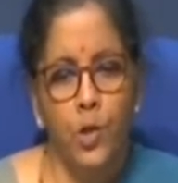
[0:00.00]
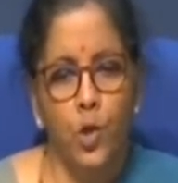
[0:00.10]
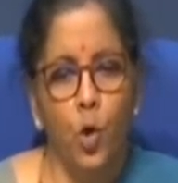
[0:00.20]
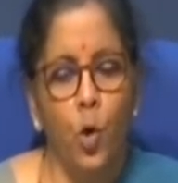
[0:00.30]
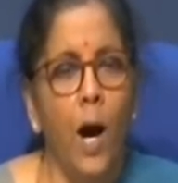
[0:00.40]

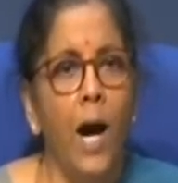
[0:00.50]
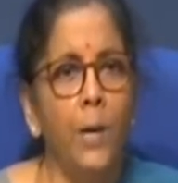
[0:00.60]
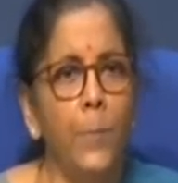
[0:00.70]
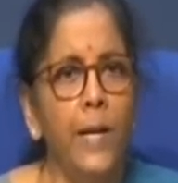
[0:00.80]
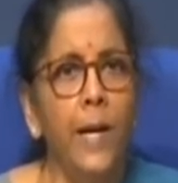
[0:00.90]
So
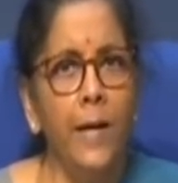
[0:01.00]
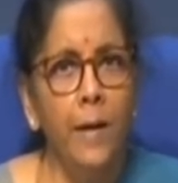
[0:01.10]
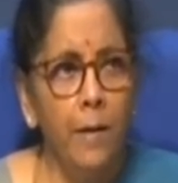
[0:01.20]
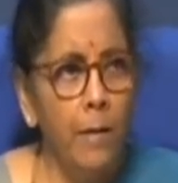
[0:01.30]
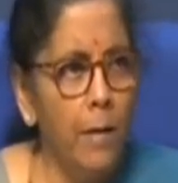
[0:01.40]

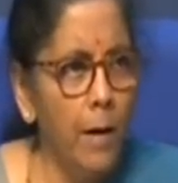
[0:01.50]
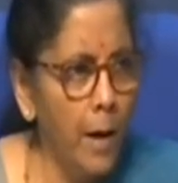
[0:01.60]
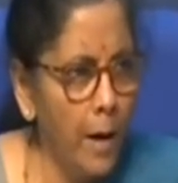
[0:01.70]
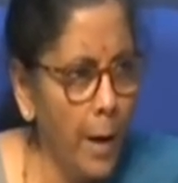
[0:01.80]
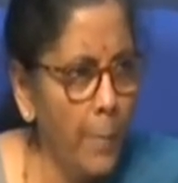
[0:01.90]
RBI,
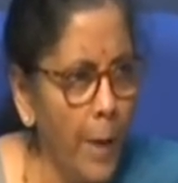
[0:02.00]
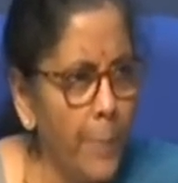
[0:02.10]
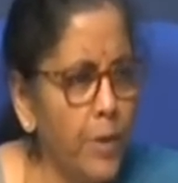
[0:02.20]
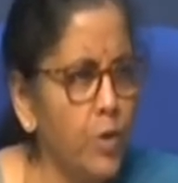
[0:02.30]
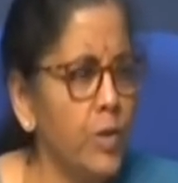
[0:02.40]
I'm
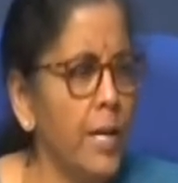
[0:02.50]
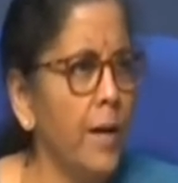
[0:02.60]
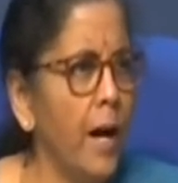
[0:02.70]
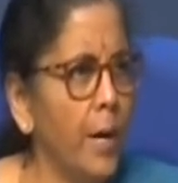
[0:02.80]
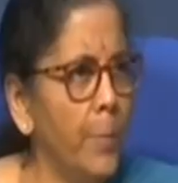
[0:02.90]
happy to say,
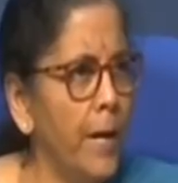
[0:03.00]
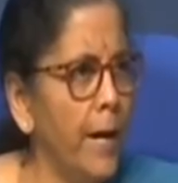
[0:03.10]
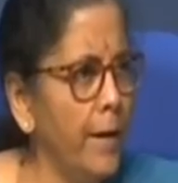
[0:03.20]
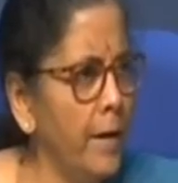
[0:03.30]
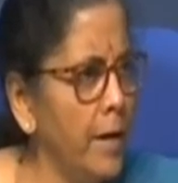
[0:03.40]

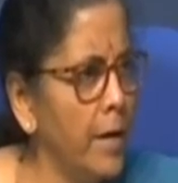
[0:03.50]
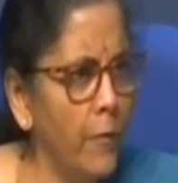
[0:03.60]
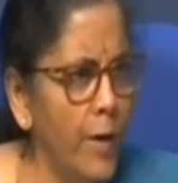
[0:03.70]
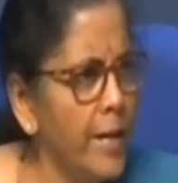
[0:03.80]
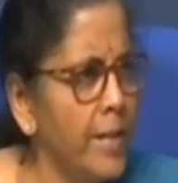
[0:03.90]
RBI in a
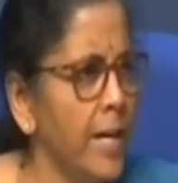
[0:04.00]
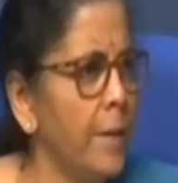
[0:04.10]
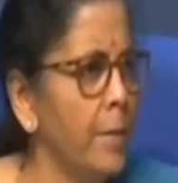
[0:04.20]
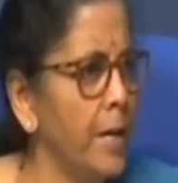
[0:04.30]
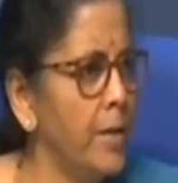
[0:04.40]
very
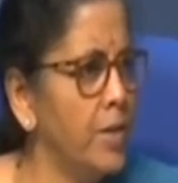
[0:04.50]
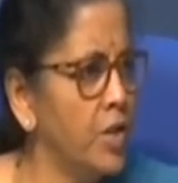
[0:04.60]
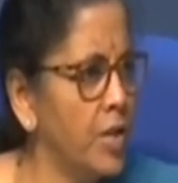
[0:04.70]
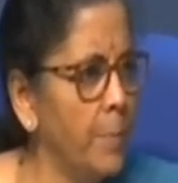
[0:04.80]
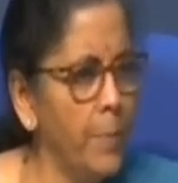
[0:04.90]
timely
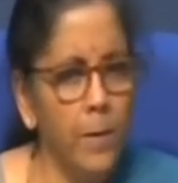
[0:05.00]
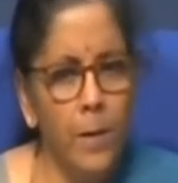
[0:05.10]
step